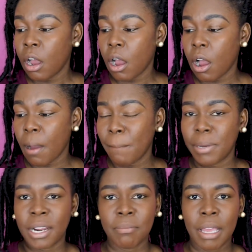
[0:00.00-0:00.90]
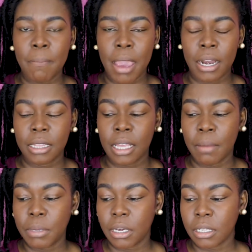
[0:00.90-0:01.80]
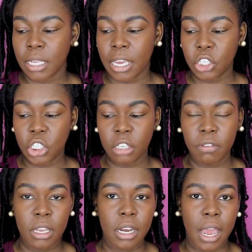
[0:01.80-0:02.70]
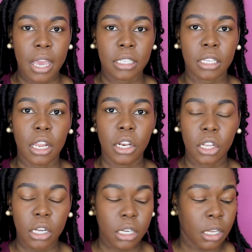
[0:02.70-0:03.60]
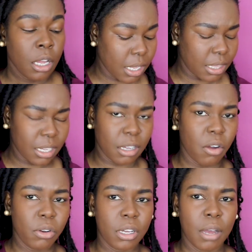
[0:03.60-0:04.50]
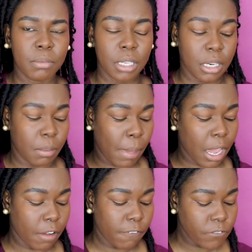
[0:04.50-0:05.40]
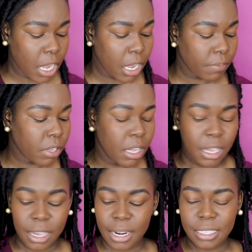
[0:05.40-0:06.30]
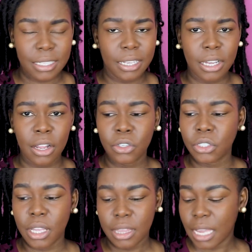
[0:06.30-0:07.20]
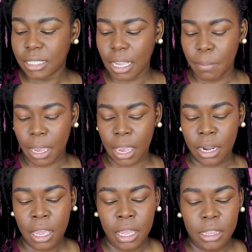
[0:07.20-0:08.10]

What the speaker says: But I'm not mad at that because I achieved a nice look. I think it only comes in a pack of 5, and that's $9. That's not bad.